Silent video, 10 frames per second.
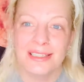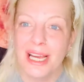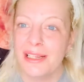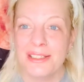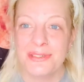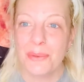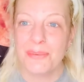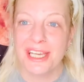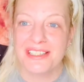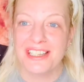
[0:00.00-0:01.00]
I just hope
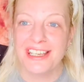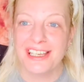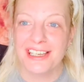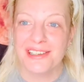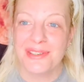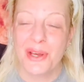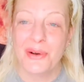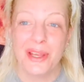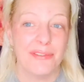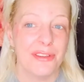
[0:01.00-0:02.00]
you guys like it. So
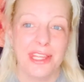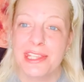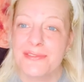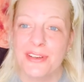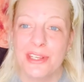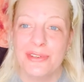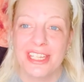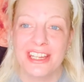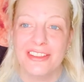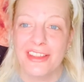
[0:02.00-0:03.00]
if you like this video,
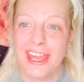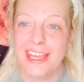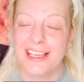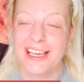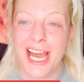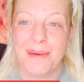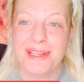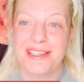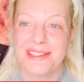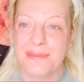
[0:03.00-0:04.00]
can you like,
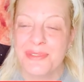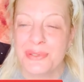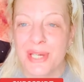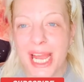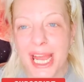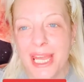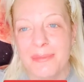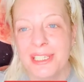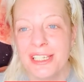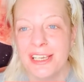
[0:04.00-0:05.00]
comment, subscribe,
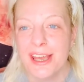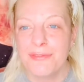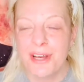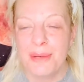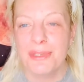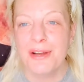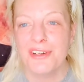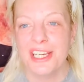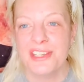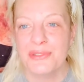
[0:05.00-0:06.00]
and follow me over
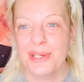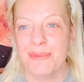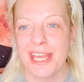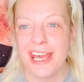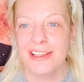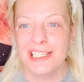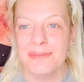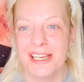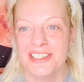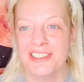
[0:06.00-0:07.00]
on Instagram at Alli's
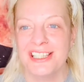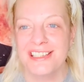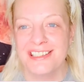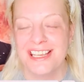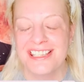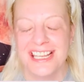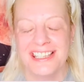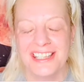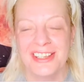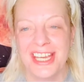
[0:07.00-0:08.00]
Magical Insights. I'll
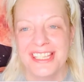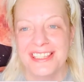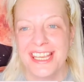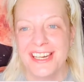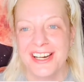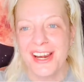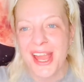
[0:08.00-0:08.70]
see you guys later.